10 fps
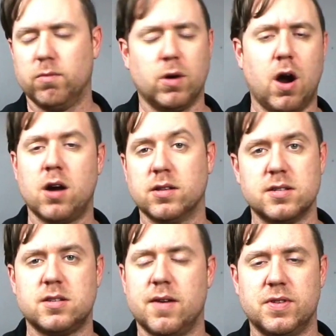
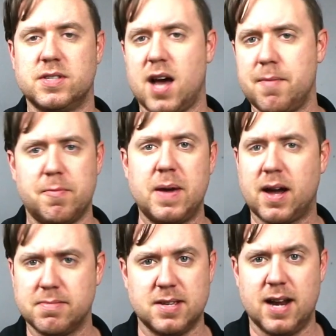regardless of the type of
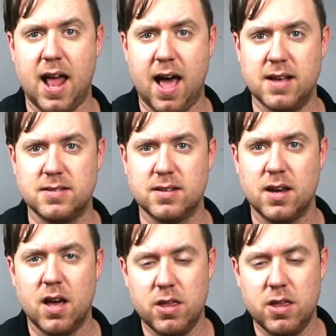pickups that it has.